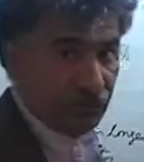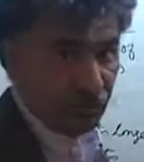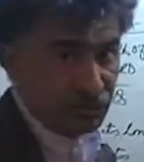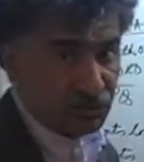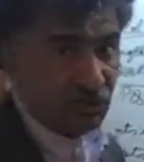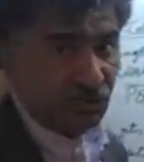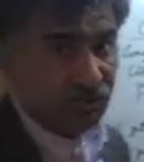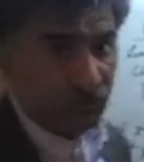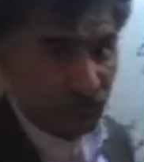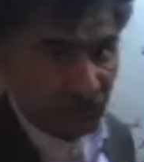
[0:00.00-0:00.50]
such
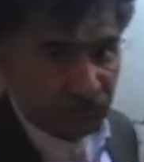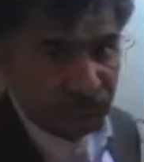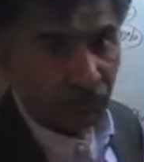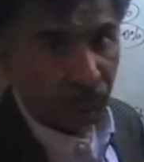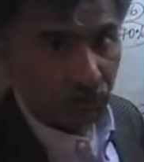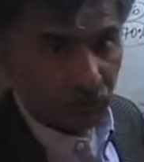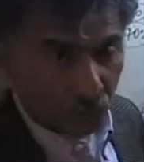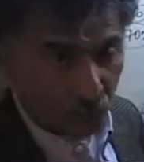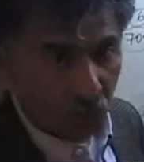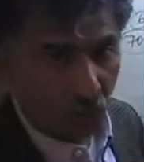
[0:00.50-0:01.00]
a special
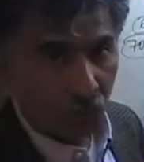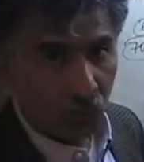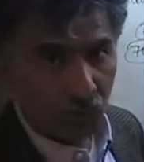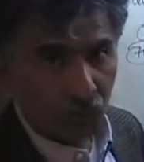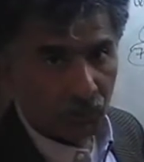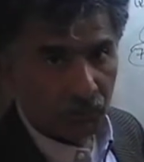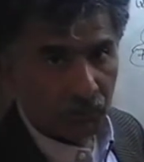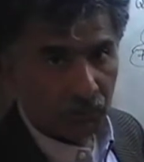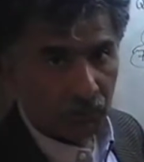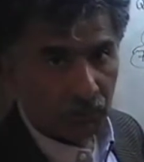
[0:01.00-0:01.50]

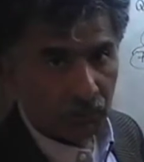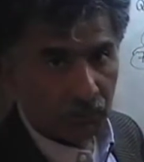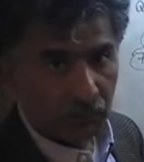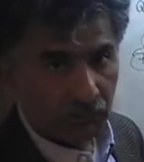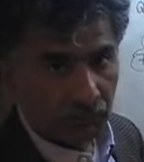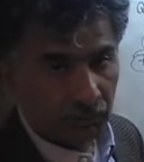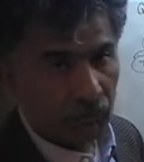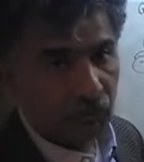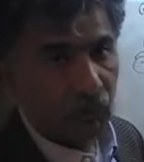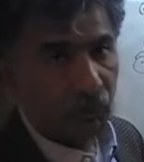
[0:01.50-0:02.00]
chord,
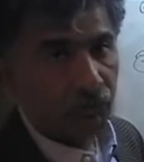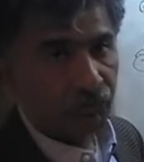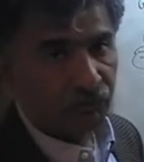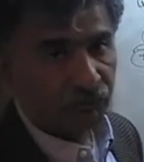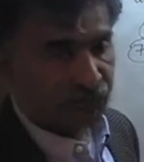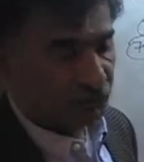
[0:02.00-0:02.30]
because it's